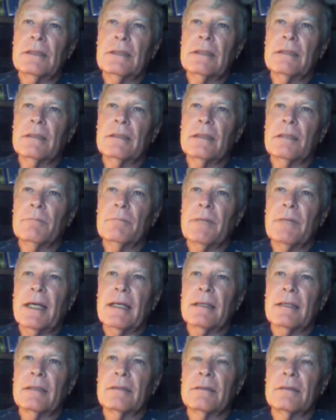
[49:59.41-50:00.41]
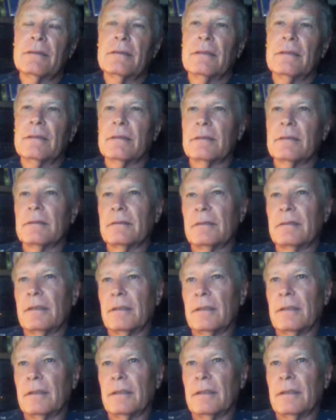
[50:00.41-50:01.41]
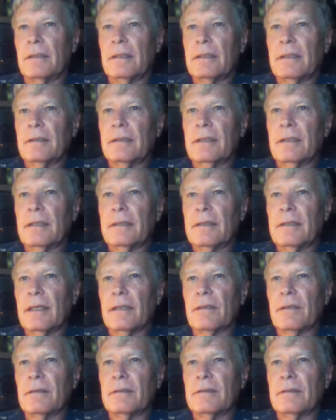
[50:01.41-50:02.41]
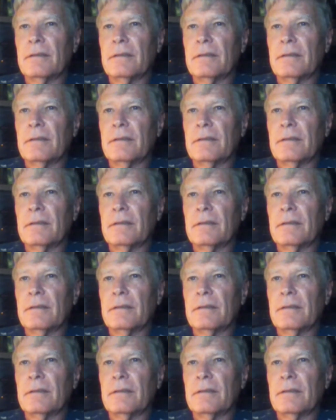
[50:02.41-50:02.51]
he can come back and he can take that,